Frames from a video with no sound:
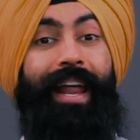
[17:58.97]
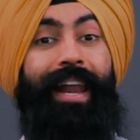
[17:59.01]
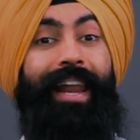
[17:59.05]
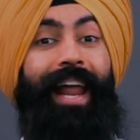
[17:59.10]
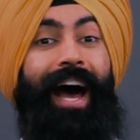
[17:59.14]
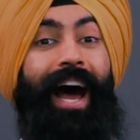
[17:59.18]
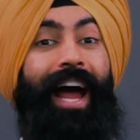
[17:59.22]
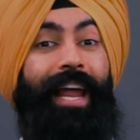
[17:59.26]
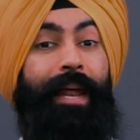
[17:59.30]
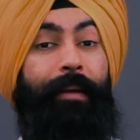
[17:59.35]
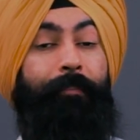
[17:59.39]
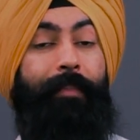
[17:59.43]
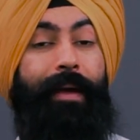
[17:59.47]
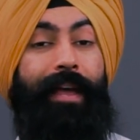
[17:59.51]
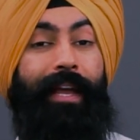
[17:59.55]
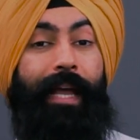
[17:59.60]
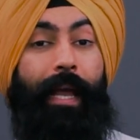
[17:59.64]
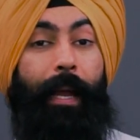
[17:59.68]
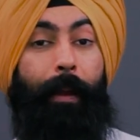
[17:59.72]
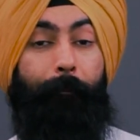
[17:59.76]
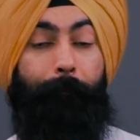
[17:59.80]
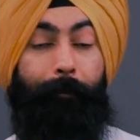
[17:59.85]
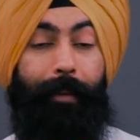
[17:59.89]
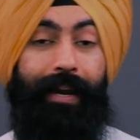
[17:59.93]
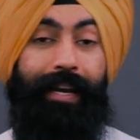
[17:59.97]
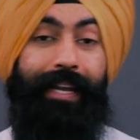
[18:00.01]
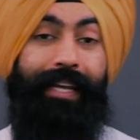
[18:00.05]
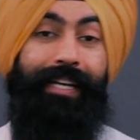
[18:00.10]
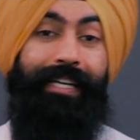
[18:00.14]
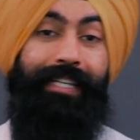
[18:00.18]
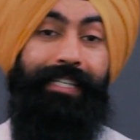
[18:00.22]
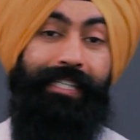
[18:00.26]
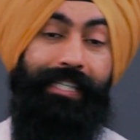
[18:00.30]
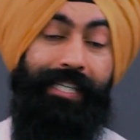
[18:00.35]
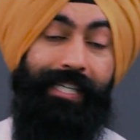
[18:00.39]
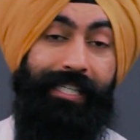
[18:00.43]
now you're making money
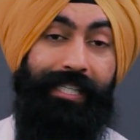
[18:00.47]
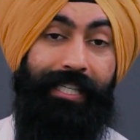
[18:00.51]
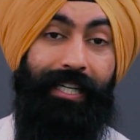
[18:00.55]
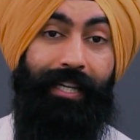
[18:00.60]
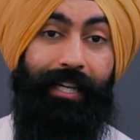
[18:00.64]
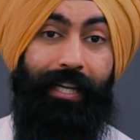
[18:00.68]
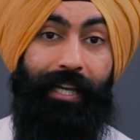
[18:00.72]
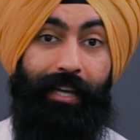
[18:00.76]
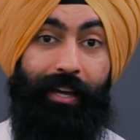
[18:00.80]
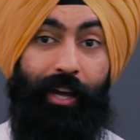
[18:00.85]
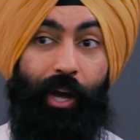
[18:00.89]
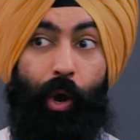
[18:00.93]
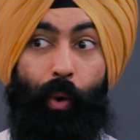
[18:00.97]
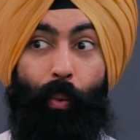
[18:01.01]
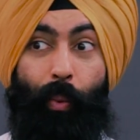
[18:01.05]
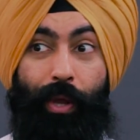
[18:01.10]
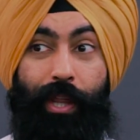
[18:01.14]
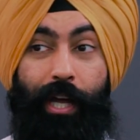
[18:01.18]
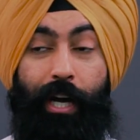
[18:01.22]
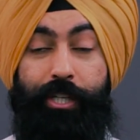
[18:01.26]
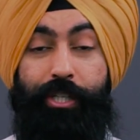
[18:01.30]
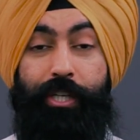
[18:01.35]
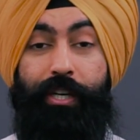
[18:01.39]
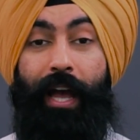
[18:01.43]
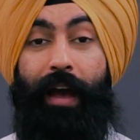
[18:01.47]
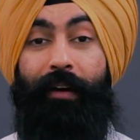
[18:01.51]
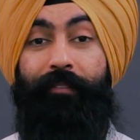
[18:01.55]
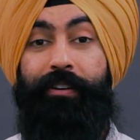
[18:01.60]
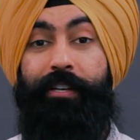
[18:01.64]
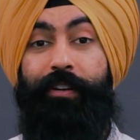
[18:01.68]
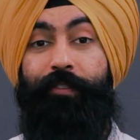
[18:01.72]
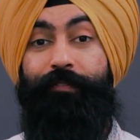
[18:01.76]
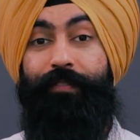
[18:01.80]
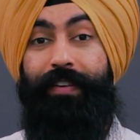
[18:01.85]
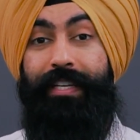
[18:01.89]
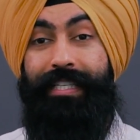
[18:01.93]
consistently without you having
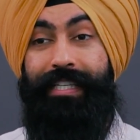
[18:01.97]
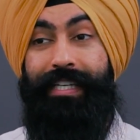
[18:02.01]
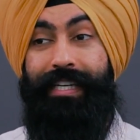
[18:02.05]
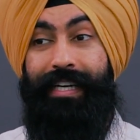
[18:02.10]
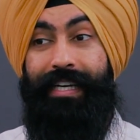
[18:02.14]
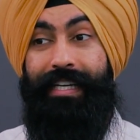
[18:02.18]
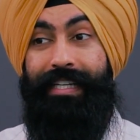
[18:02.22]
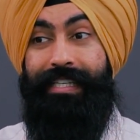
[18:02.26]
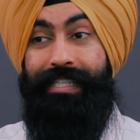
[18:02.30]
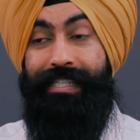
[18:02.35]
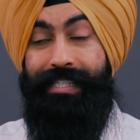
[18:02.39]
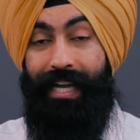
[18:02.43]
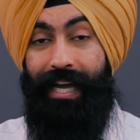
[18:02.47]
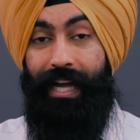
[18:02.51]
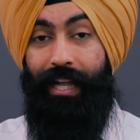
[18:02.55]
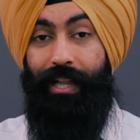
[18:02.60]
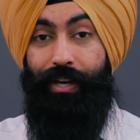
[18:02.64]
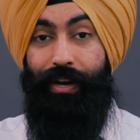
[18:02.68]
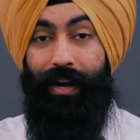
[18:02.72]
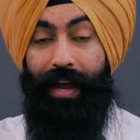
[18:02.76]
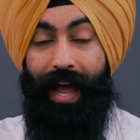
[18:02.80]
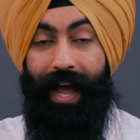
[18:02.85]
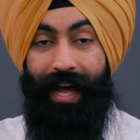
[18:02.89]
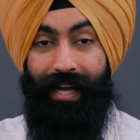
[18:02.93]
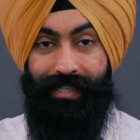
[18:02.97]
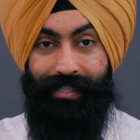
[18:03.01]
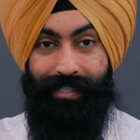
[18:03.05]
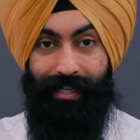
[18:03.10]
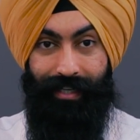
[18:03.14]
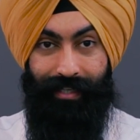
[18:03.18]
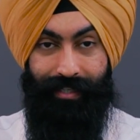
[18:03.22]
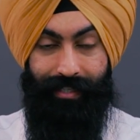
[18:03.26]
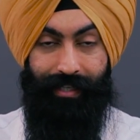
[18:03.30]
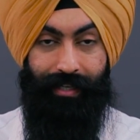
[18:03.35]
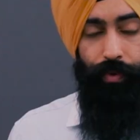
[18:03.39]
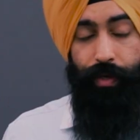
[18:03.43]
to physically sell your
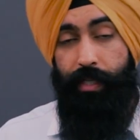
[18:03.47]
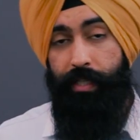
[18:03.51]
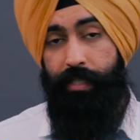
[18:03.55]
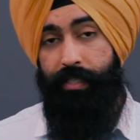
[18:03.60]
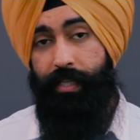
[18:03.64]
asset. Real